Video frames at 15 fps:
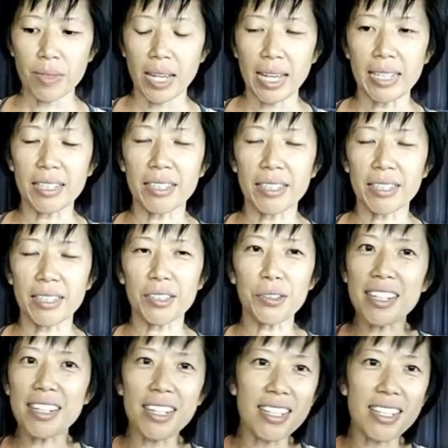little
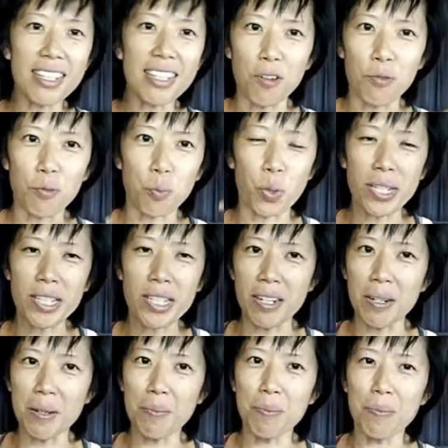nuggets of
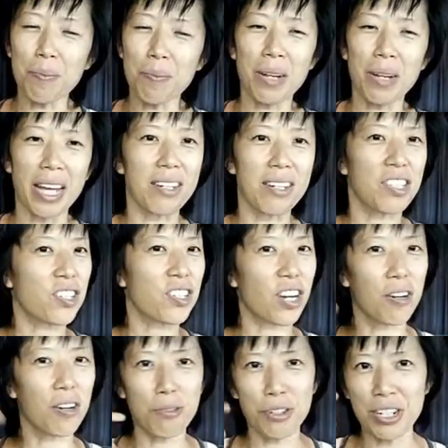wisdom and
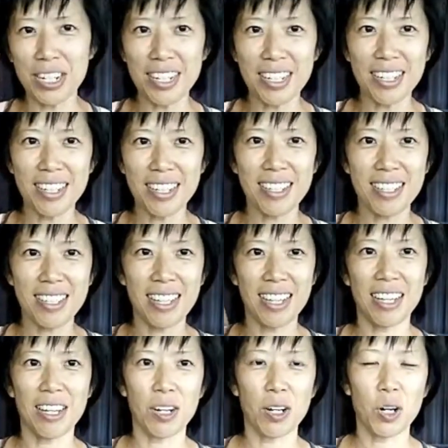discoveries
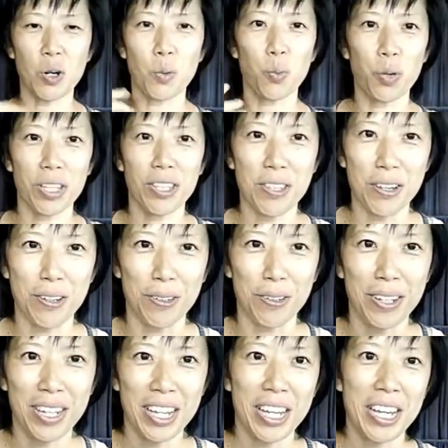with you
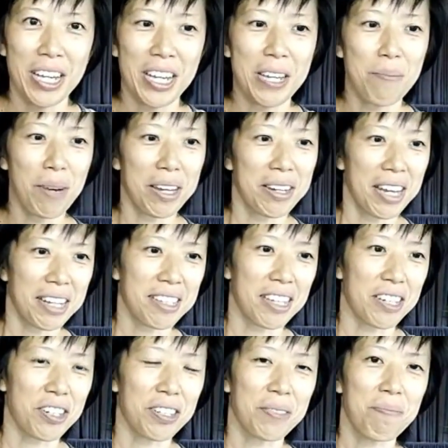in my next
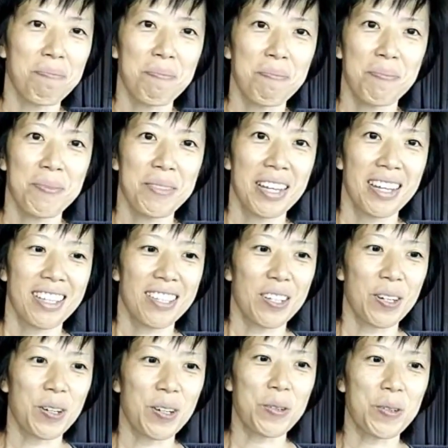session.
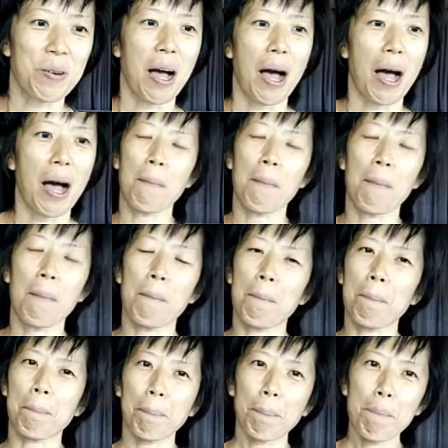So I
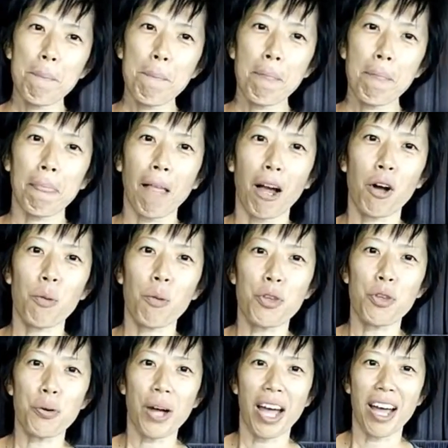hope
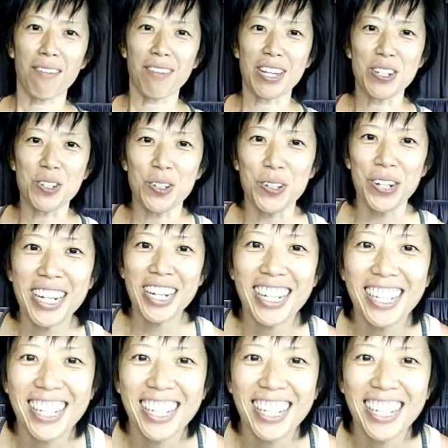you have enjoyed.